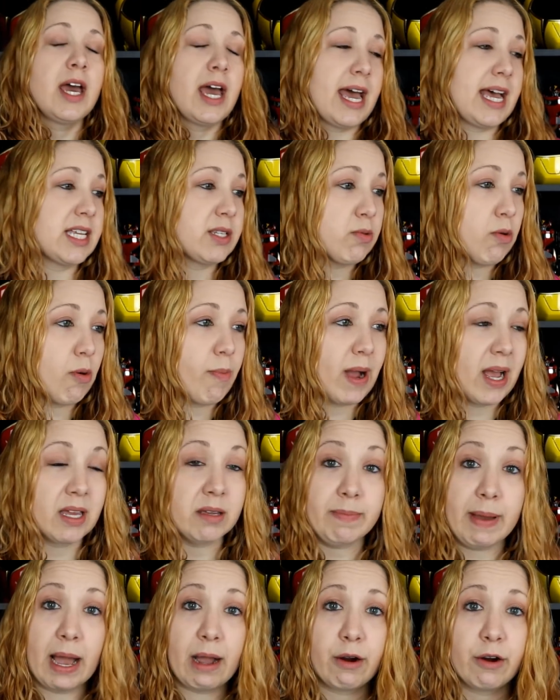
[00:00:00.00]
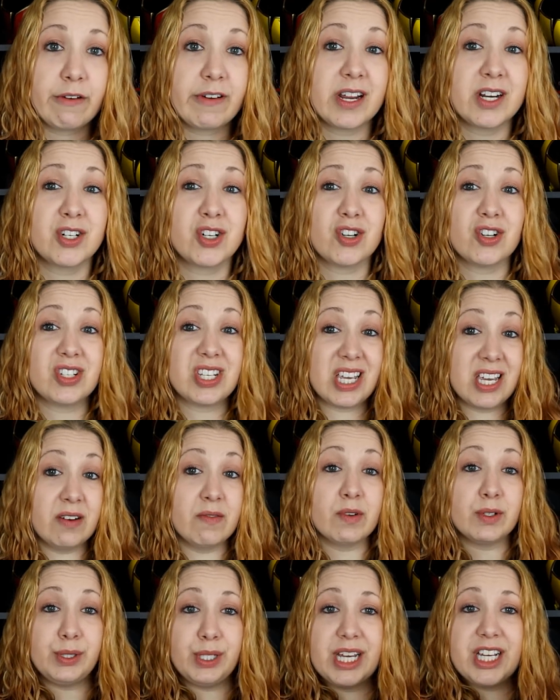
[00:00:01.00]
Hasbro buying Power Rangers
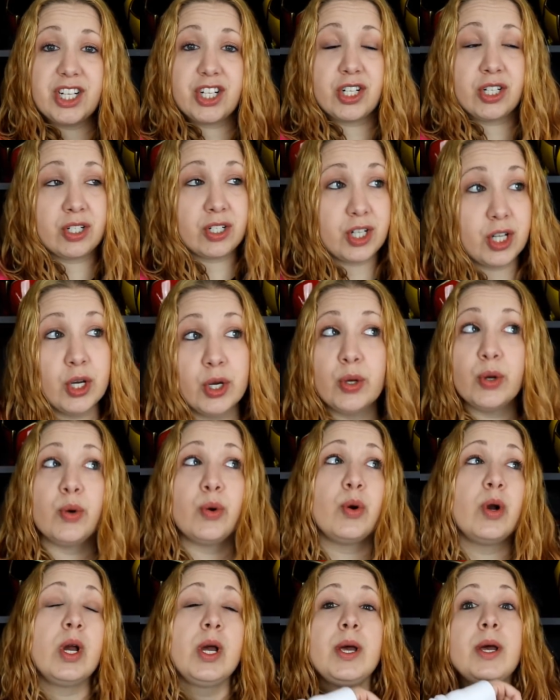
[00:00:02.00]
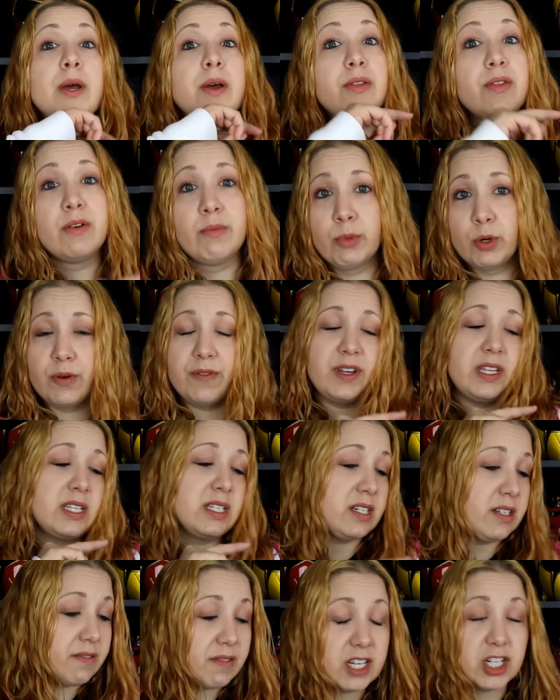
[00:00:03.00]
in relation to the movie,
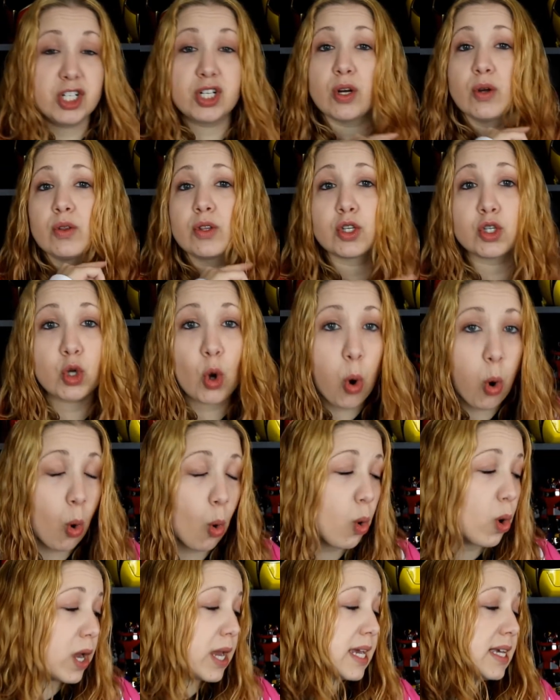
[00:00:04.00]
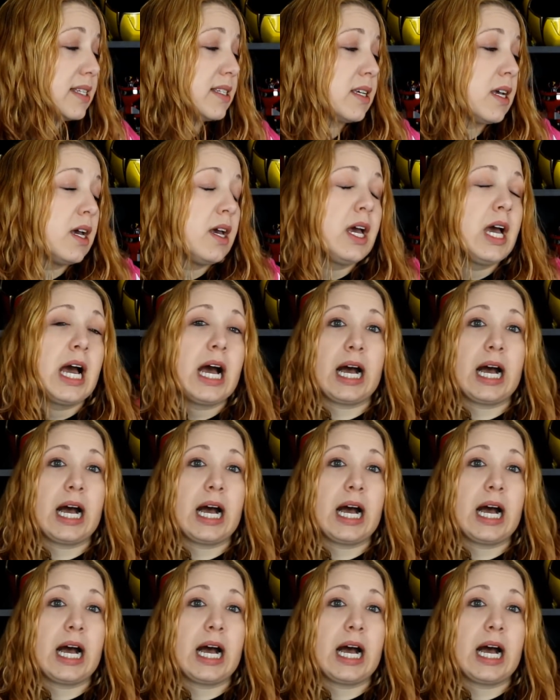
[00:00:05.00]
the TV show, the toys,